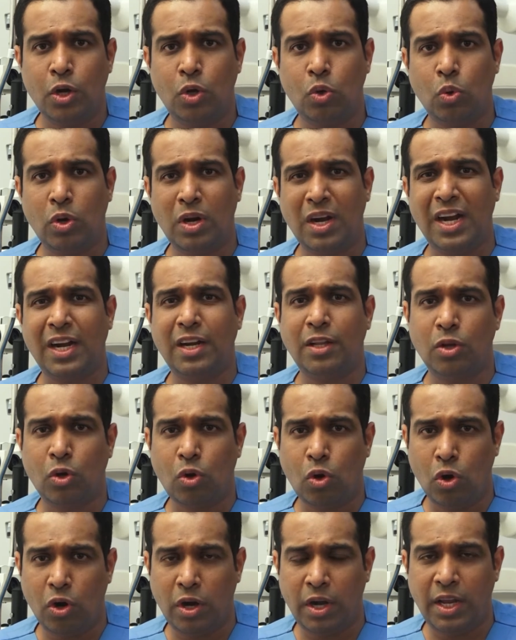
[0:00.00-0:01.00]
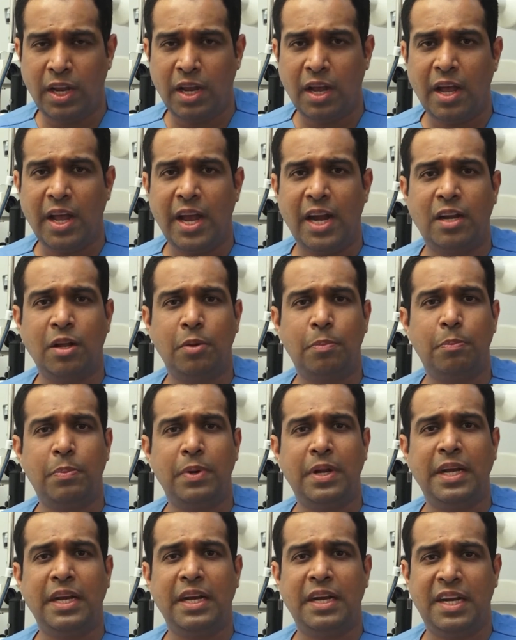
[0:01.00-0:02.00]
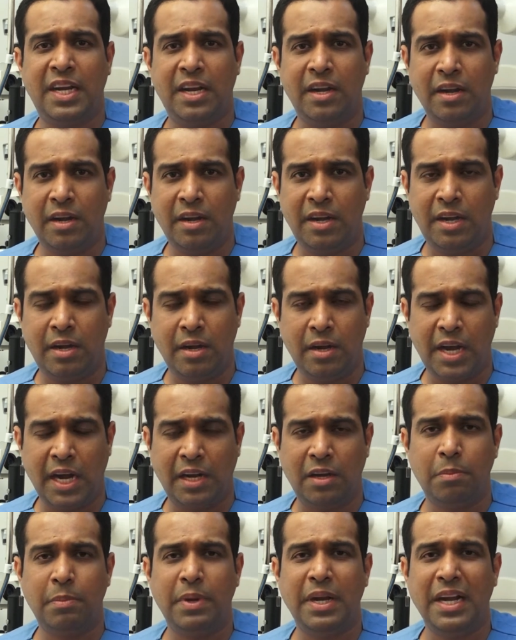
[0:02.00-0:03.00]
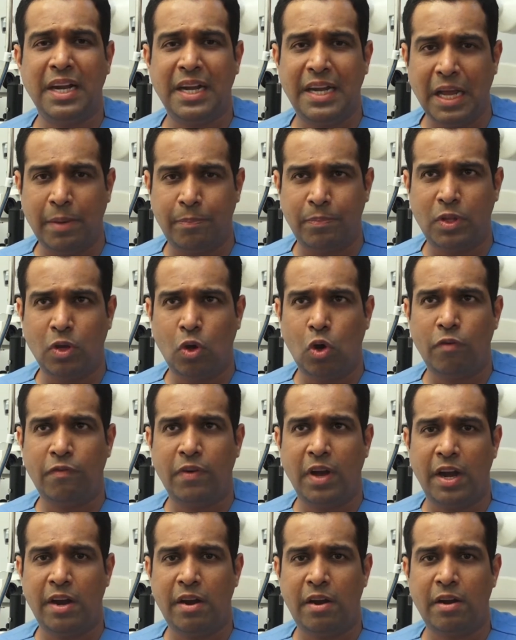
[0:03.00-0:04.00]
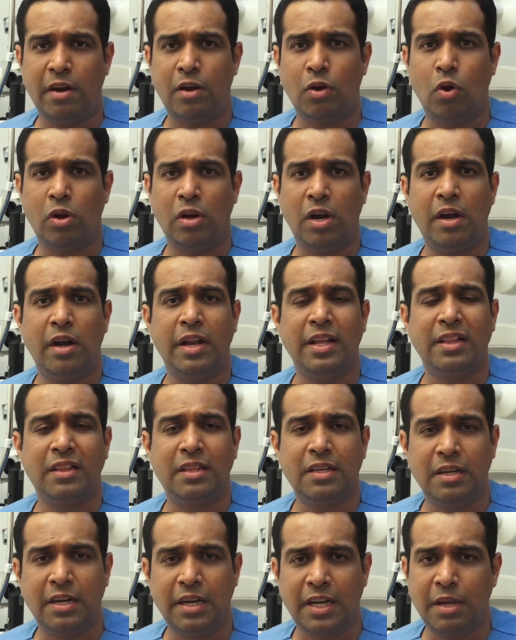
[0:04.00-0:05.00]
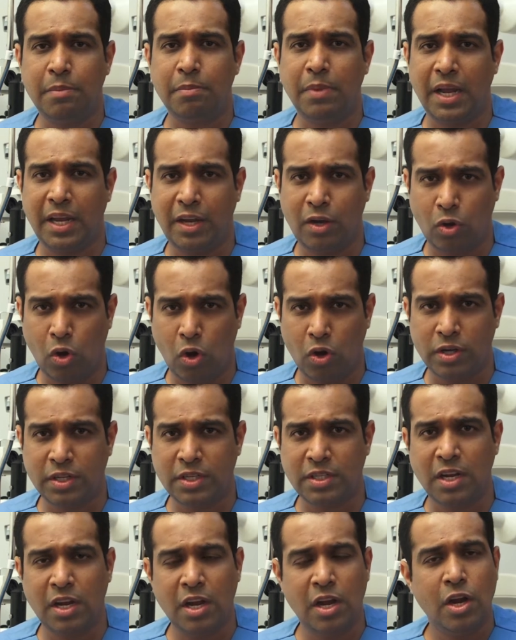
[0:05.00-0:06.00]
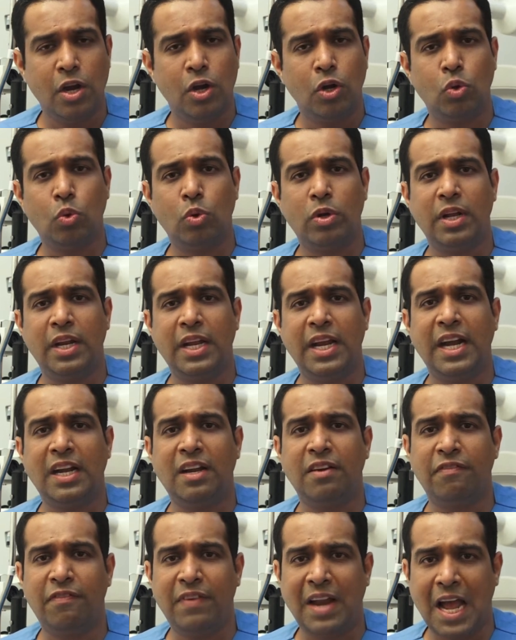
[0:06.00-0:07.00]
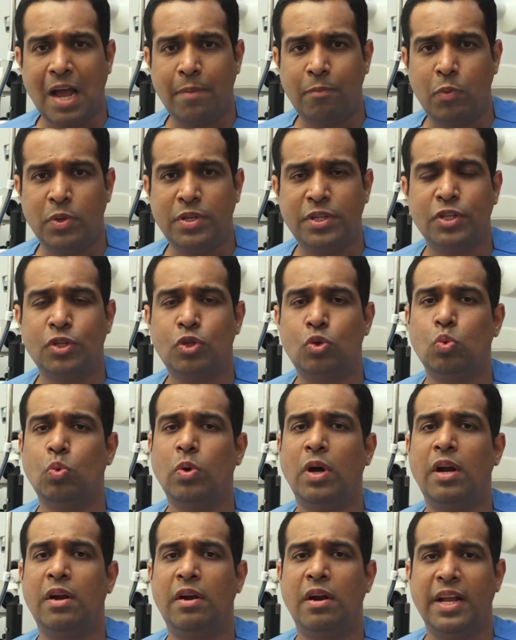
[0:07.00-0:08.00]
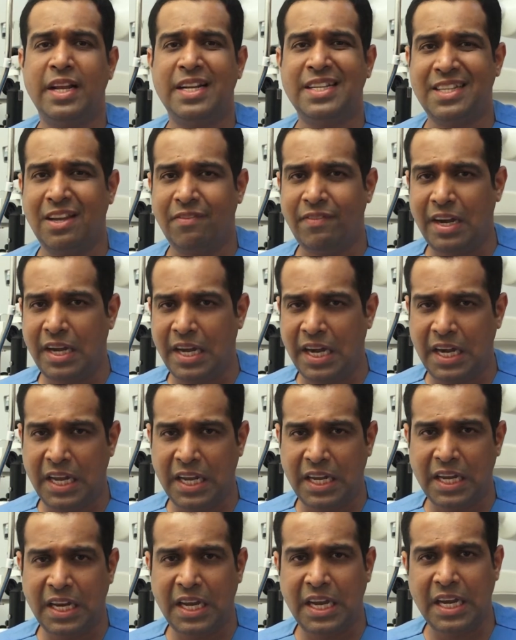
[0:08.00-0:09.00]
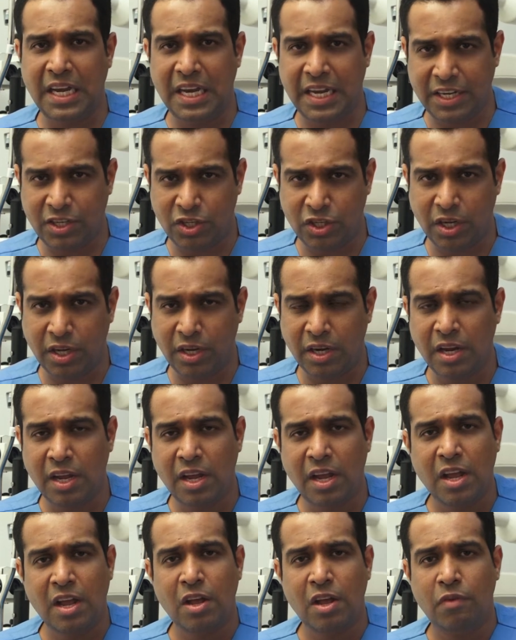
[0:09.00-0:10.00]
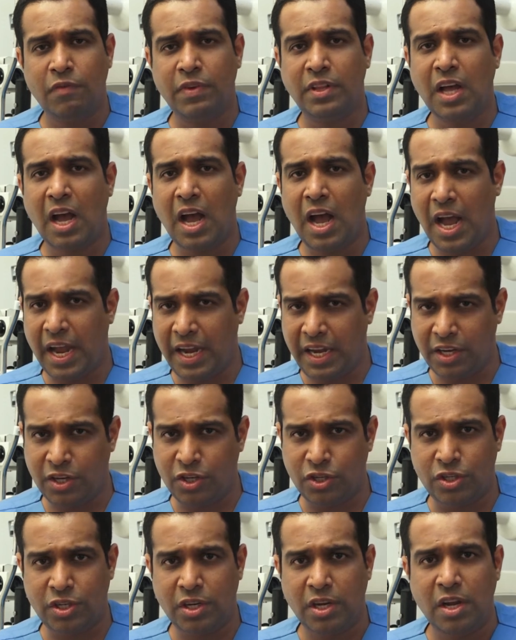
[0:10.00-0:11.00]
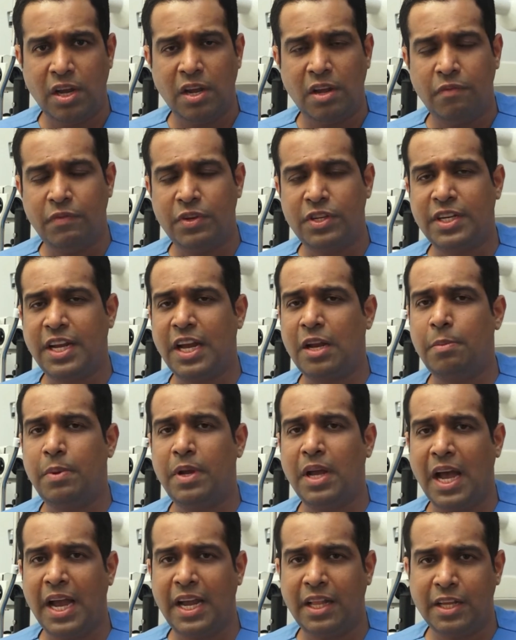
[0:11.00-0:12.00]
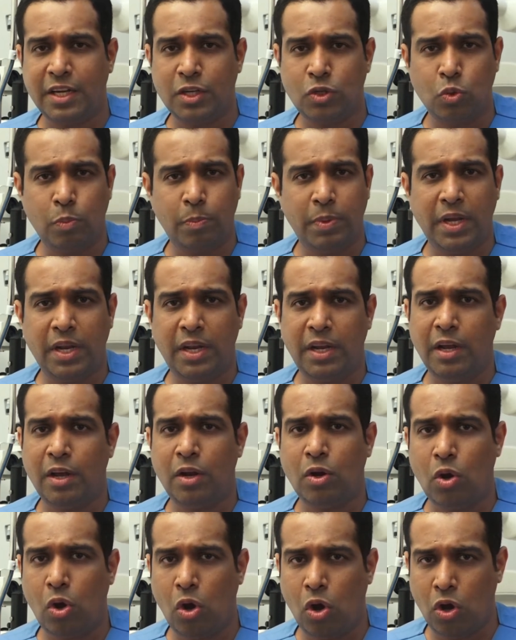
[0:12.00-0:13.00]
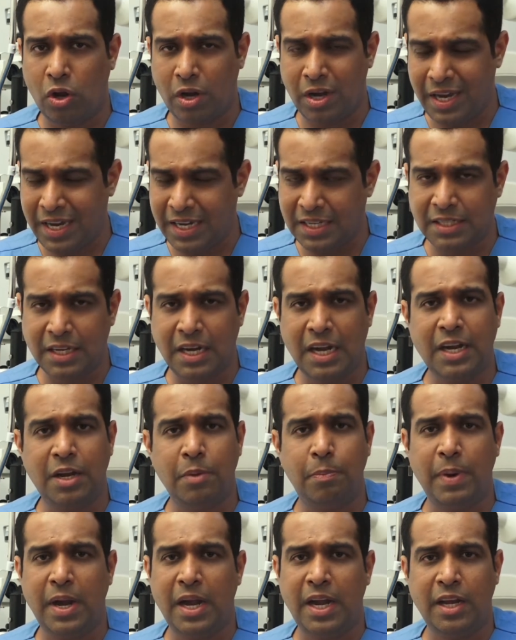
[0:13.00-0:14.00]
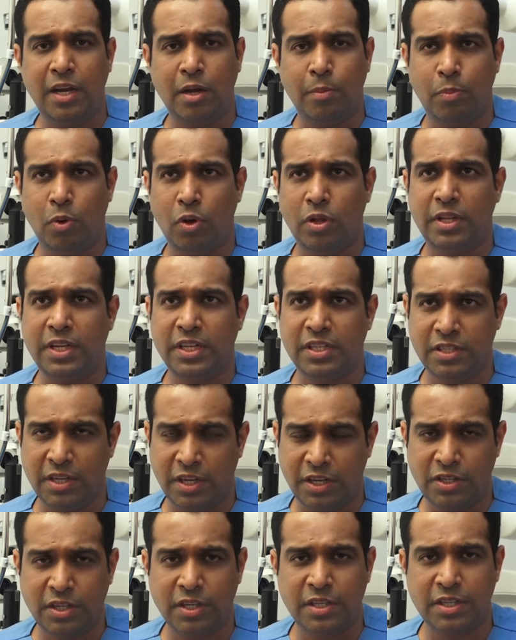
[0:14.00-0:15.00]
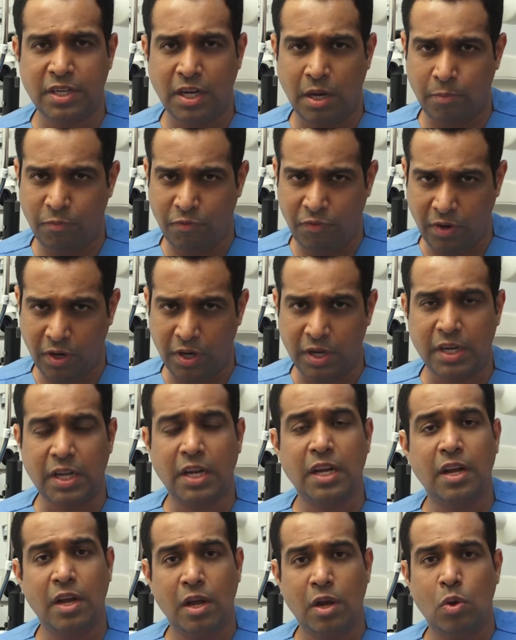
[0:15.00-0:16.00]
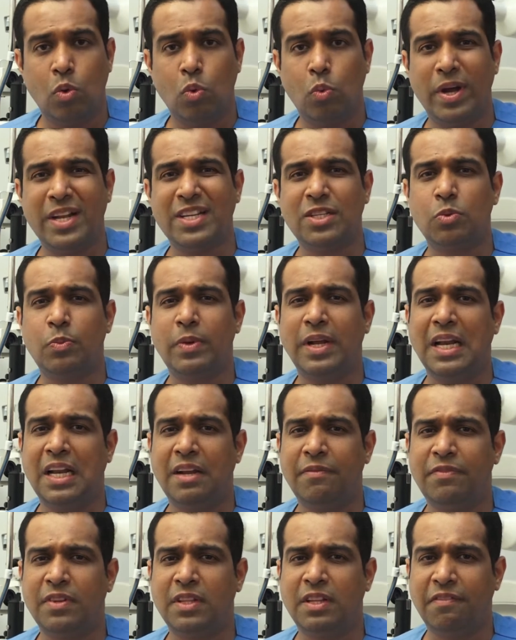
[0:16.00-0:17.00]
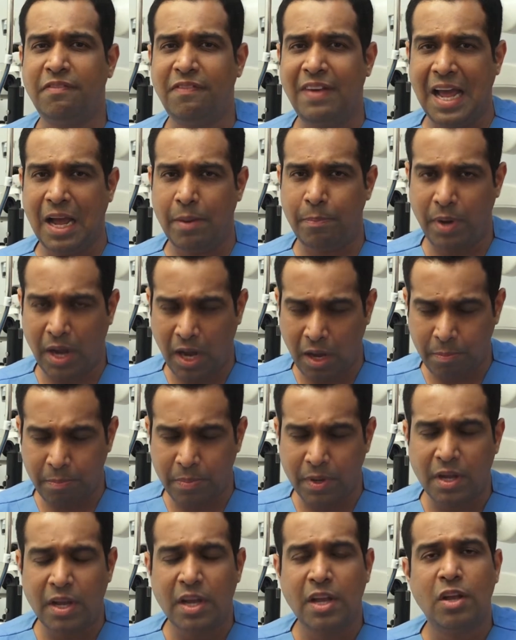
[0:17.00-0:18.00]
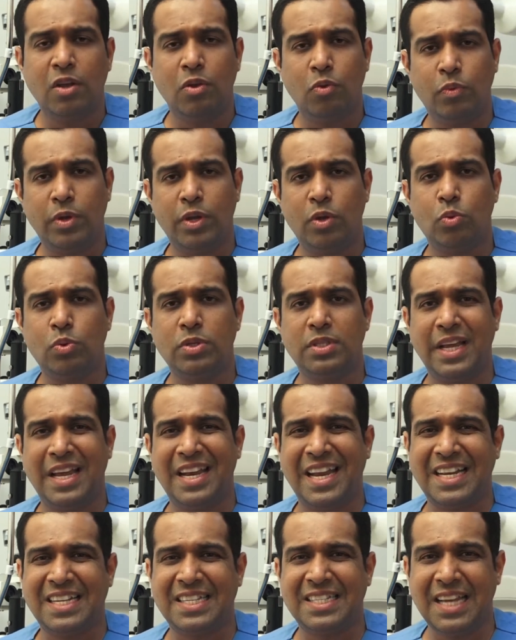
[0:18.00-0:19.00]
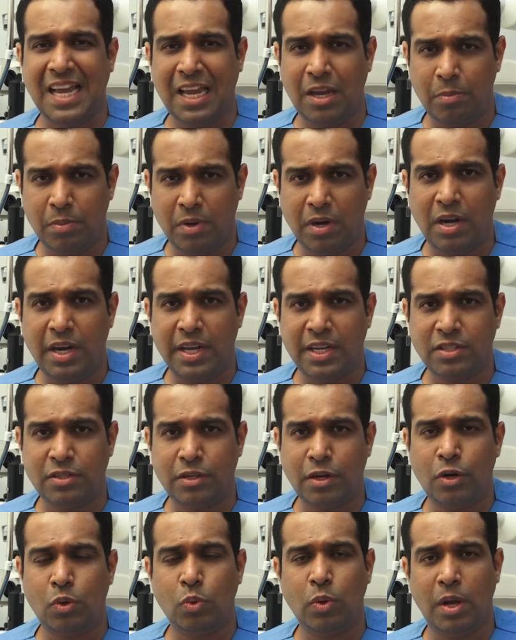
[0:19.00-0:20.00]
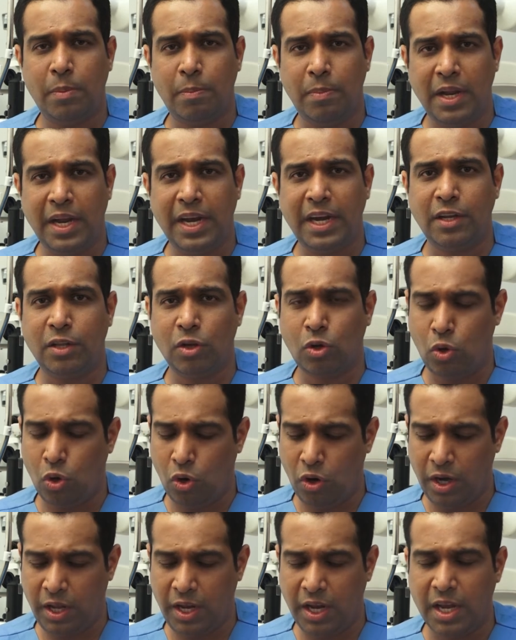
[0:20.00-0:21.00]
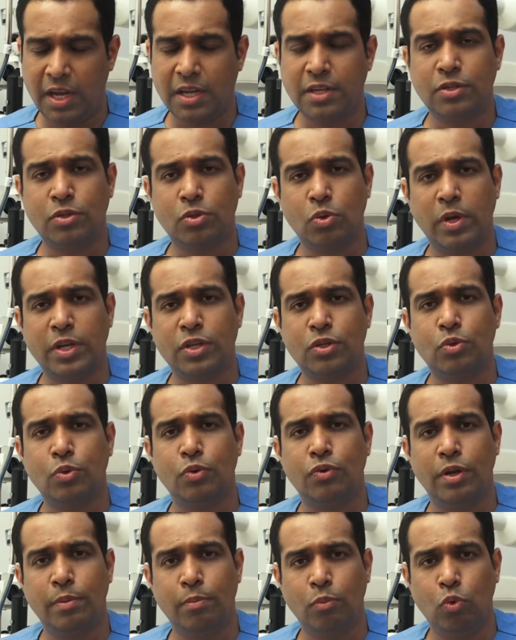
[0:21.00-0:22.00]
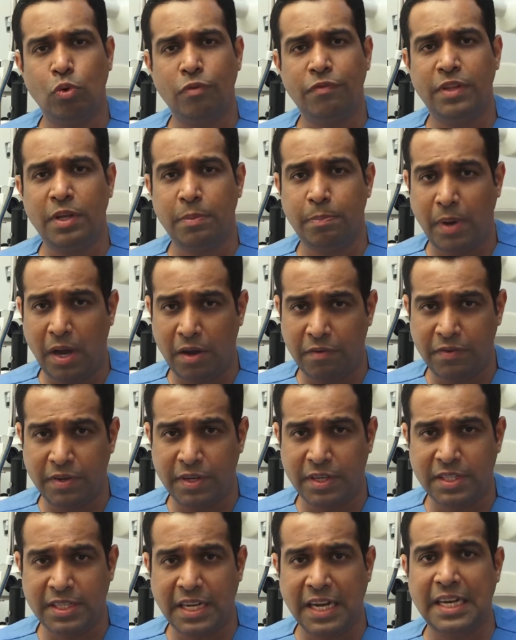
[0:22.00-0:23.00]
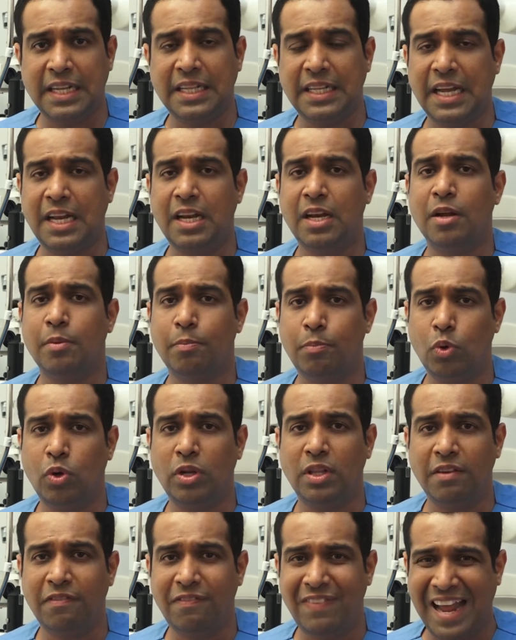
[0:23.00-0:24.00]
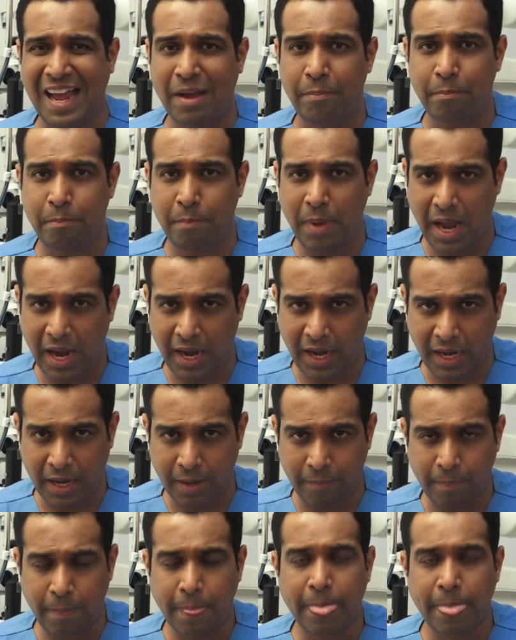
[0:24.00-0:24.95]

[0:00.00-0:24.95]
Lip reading: to cut the cornea at a predetermined depth of 100 or 130 microns to create a flap which is 270 degree in nature with a hinge, which can be either superior or nasal depending upon the surgeon's comfort. Once we lift the flap up, we use an excimer laser to ablate the cornea so as to remove the powers and then put the flap back.